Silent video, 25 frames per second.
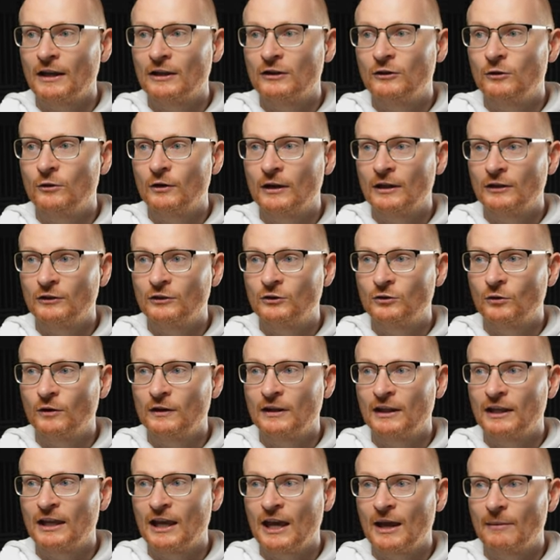you can join the
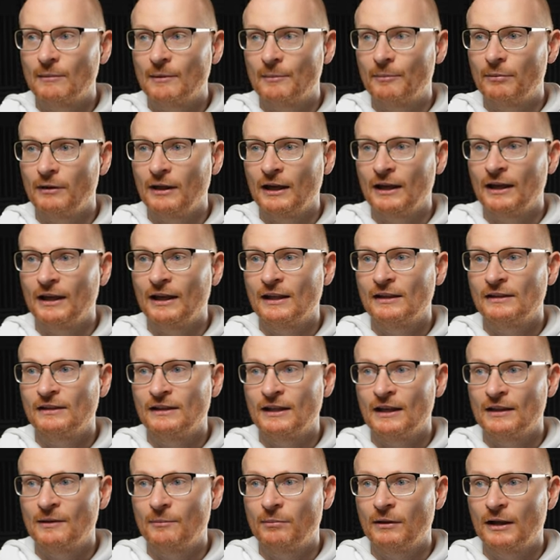game and play against the other
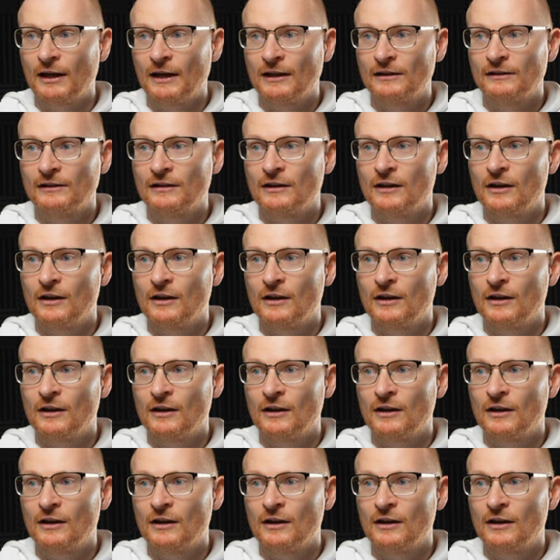players.